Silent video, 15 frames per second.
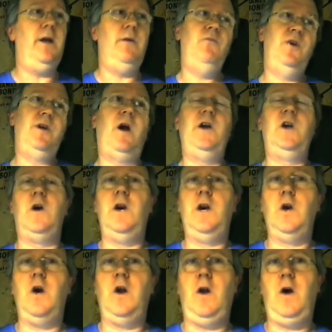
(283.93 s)
And I kind
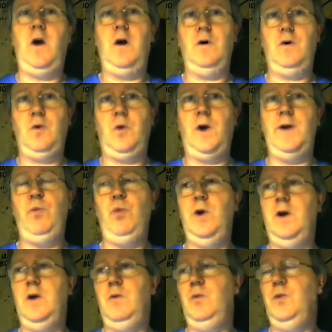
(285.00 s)
of got along quite
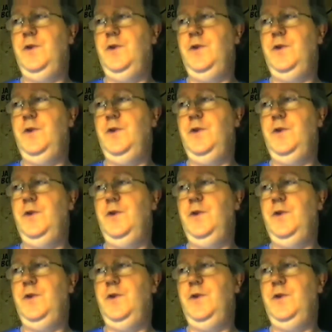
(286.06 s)
well